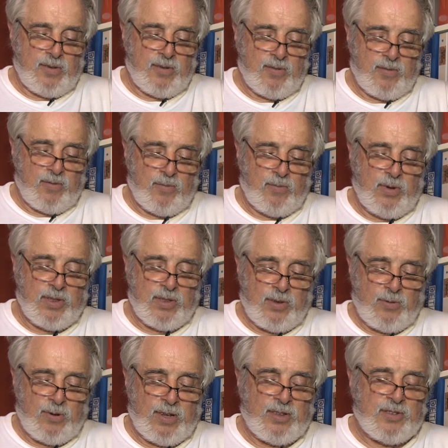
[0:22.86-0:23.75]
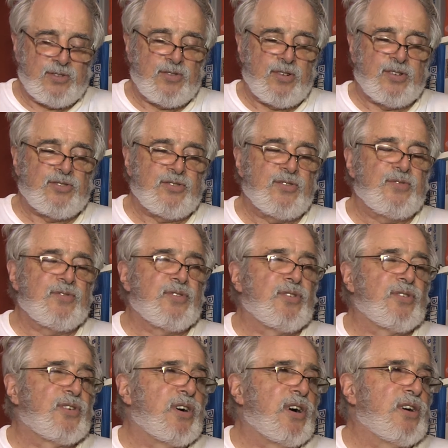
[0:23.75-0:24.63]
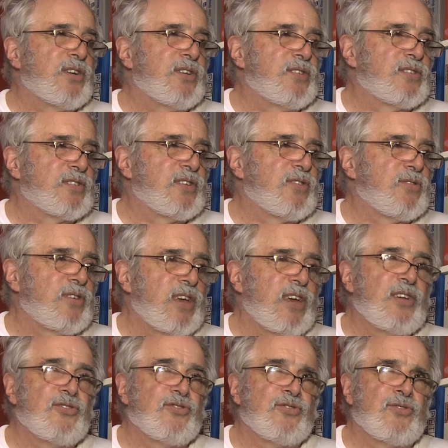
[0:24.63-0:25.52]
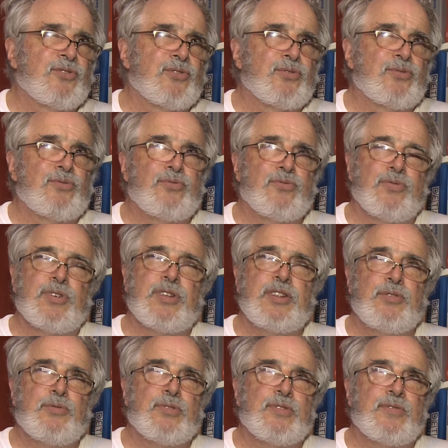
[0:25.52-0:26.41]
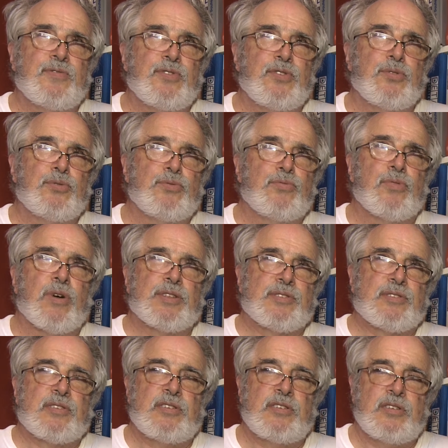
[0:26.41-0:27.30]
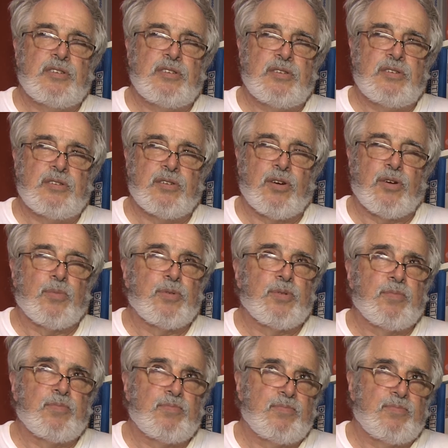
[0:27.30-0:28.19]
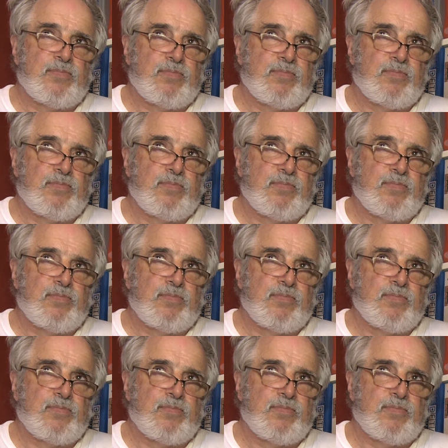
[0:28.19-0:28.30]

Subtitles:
with the reconstruction of Turcot, it's an occasion to really review what the urban